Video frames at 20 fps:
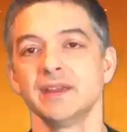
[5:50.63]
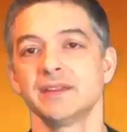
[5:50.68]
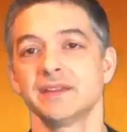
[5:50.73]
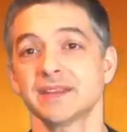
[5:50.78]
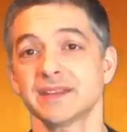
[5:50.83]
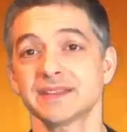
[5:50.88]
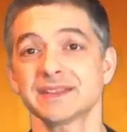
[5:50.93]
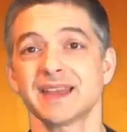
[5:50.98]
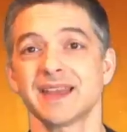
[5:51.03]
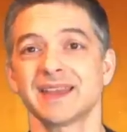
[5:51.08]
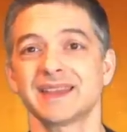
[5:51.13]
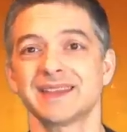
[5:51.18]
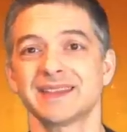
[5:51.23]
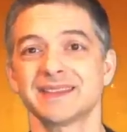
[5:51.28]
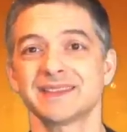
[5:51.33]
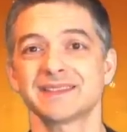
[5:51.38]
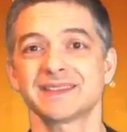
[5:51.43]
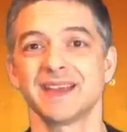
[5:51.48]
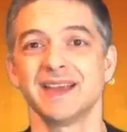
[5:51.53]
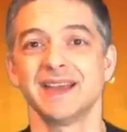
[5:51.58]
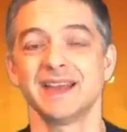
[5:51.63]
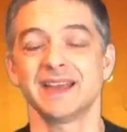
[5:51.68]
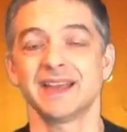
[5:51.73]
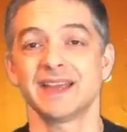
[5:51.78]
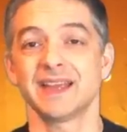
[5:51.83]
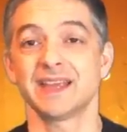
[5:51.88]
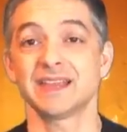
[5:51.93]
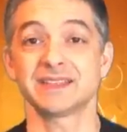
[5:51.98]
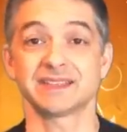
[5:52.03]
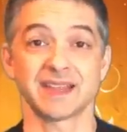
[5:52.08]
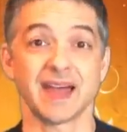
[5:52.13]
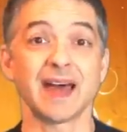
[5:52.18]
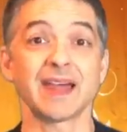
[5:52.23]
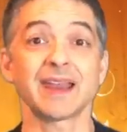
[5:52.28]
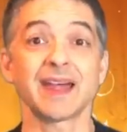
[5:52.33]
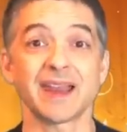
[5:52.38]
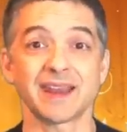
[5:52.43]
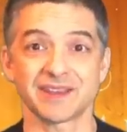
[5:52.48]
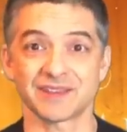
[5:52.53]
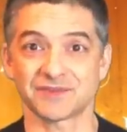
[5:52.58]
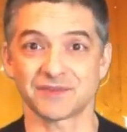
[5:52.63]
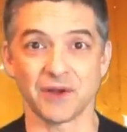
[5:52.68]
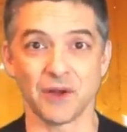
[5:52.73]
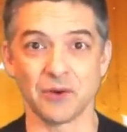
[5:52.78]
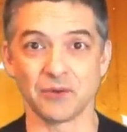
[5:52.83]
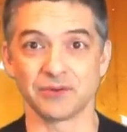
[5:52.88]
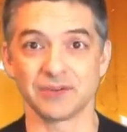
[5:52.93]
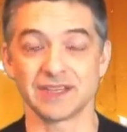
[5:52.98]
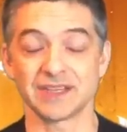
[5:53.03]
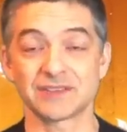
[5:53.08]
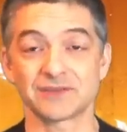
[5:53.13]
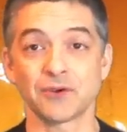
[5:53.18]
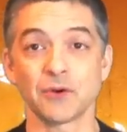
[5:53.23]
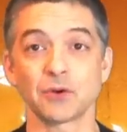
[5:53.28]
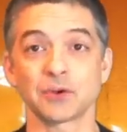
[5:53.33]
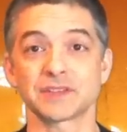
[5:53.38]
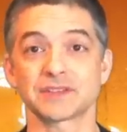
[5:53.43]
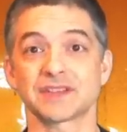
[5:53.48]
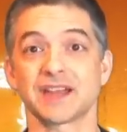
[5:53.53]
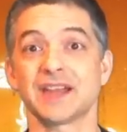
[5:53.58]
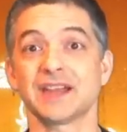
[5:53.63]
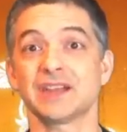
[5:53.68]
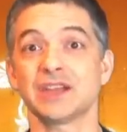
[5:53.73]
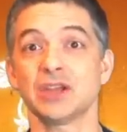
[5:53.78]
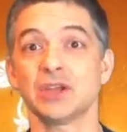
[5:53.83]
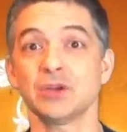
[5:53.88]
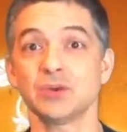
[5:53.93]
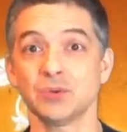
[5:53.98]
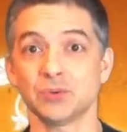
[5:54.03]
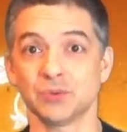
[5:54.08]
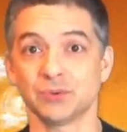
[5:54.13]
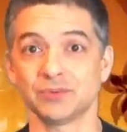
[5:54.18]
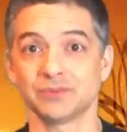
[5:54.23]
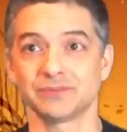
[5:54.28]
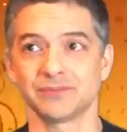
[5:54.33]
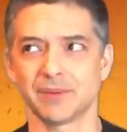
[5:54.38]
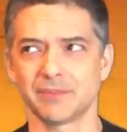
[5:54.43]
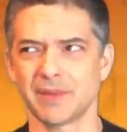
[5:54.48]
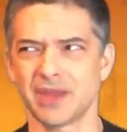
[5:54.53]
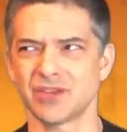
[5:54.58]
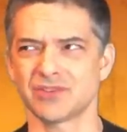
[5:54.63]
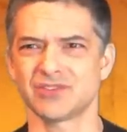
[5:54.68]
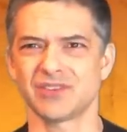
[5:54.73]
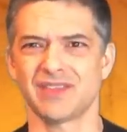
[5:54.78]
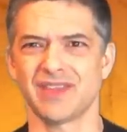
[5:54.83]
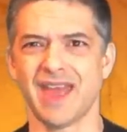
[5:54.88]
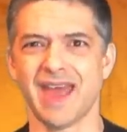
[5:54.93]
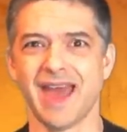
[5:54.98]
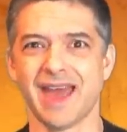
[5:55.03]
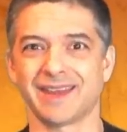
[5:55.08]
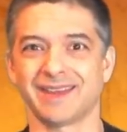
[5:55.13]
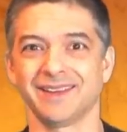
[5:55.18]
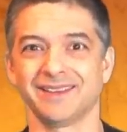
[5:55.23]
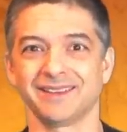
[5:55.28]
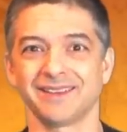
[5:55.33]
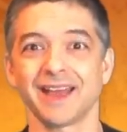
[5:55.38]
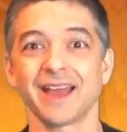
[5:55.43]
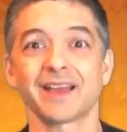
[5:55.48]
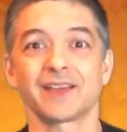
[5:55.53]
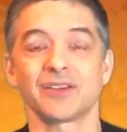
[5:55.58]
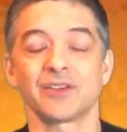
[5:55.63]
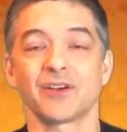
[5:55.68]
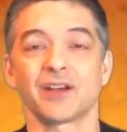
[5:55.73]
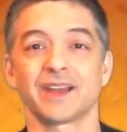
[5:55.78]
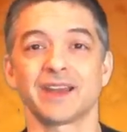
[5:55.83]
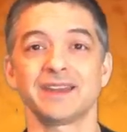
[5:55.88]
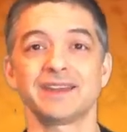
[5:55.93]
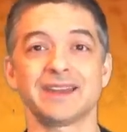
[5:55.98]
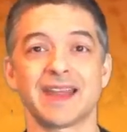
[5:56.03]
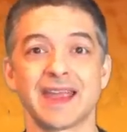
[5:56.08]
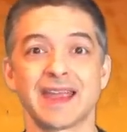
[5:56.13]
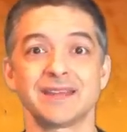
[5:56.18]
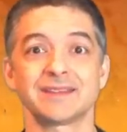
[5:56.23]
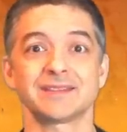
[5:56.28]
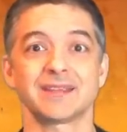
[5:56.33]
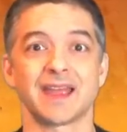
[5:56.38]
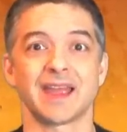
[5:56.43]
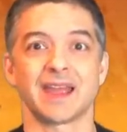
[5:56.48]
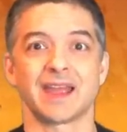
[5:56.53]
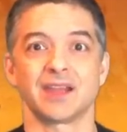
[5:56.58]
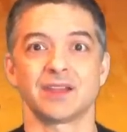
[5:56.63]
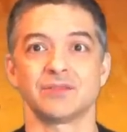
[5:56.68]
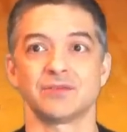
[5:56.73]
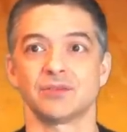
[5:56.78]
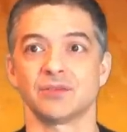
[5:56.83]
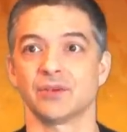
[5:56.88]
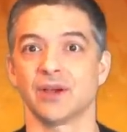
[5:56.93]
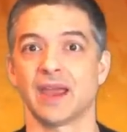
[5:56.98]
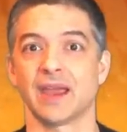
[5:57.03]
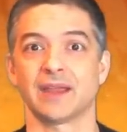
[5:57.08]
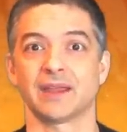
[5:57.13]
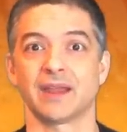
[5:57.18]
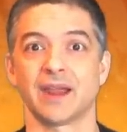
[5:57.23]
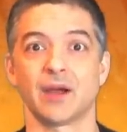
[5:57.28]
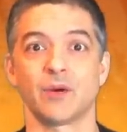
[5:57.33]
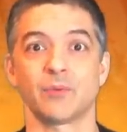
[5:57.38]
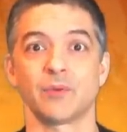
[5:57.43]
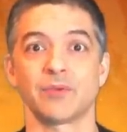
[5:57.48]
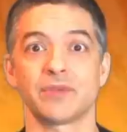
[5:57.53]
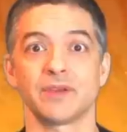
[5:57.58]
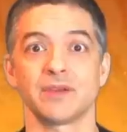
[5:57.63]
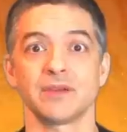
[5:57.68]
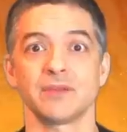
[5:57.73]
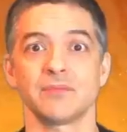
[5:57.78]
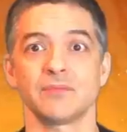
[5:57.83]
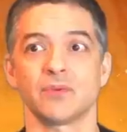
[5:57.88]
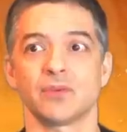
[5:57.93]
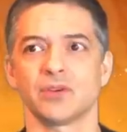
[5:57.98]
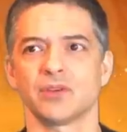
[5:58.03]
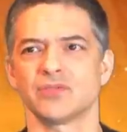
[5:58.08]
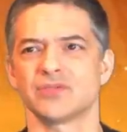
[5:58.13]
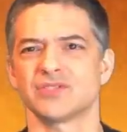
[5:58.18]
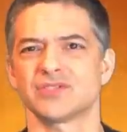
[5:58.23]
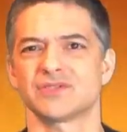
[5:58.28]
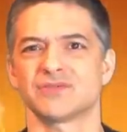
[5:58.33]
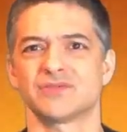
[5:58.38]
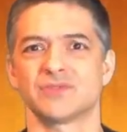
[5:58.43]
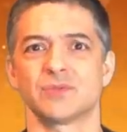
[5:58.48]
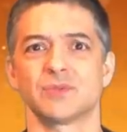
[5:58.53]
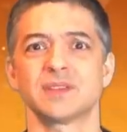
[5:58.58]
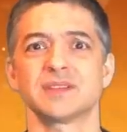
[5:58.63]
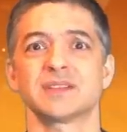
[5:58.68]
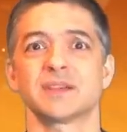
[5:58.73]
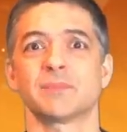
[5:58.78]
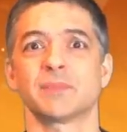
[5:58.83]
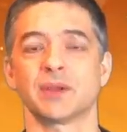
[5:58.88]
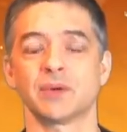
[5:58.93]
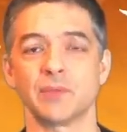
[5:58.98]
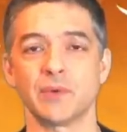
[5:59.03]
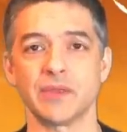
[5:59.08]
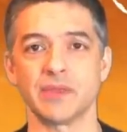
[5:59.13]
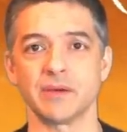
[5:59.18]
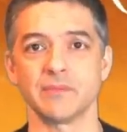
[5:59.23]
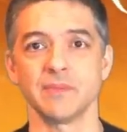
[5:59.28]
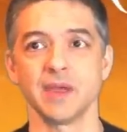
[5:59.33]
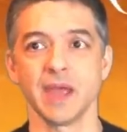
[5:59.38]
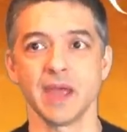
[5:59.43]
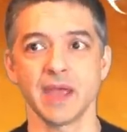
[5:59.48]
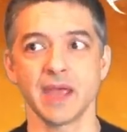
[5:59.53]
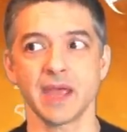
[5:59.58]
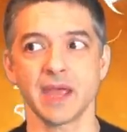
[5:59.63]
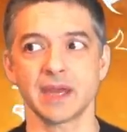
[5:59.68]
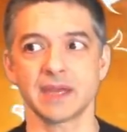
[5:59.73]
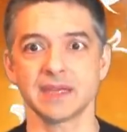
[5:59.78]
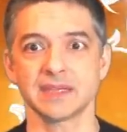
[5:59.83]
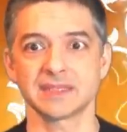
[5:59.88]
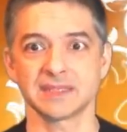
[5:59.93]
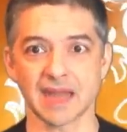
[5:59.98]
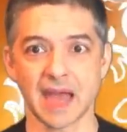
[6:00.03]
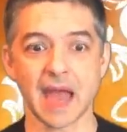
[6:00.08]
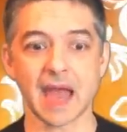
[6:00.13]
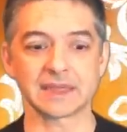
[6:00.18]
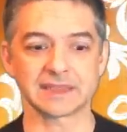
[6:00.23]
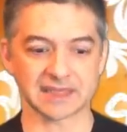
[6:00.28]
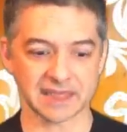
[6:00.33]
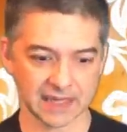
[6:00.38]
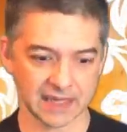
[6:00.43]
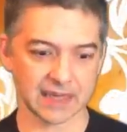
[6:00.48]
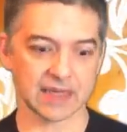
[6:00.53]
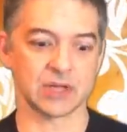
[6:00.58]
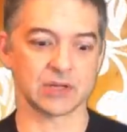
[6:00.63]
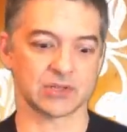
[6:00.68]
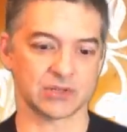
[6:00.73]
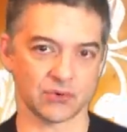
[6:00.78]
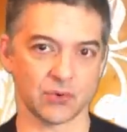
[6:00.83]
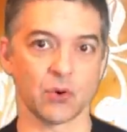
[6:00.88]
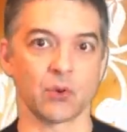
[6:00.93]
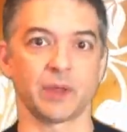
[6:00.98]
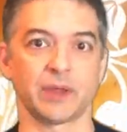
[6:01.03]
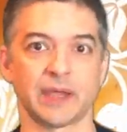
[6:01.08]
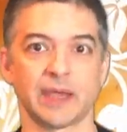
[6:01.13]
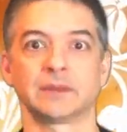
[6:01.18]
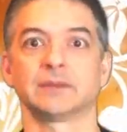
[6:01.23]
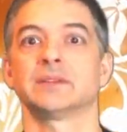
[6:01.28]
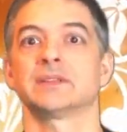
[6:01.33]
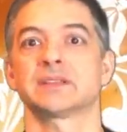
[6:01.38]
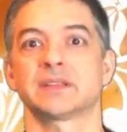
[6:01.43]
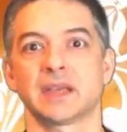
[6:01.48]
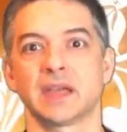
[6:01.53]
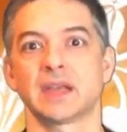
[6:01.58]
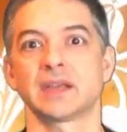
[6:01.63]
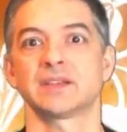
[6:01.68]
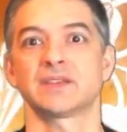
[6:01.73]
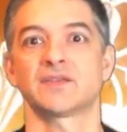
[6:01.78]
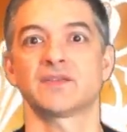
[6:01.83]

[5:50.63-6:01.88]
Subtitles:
Next sign is, he's not on his phone. He's focused on you. Imagine that. Yeah, you're on a date and you're hanging out with him, or you're just doing something with him, and he's not sitting there scrolling endlessly on his